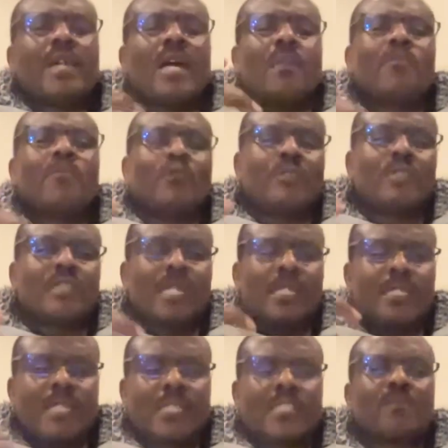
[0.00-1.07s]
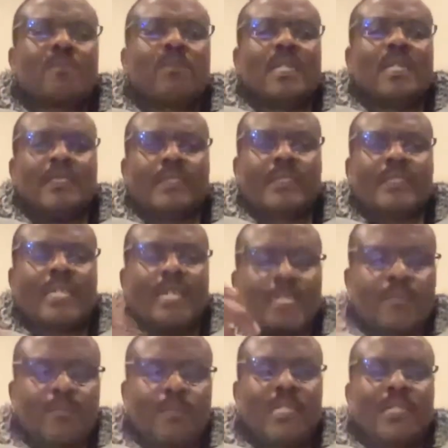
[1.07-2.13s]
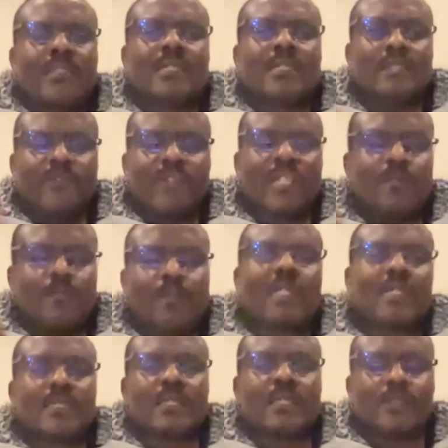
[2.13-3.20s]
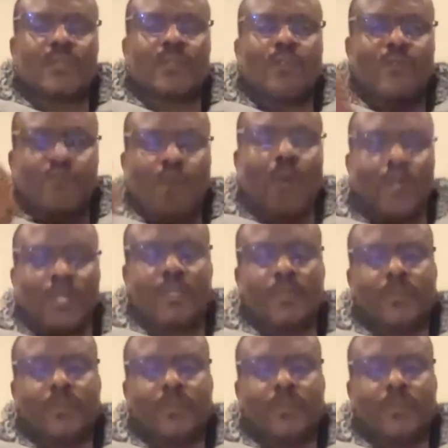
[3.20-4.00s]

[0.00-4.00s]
abuse that takes place in the very presence of God.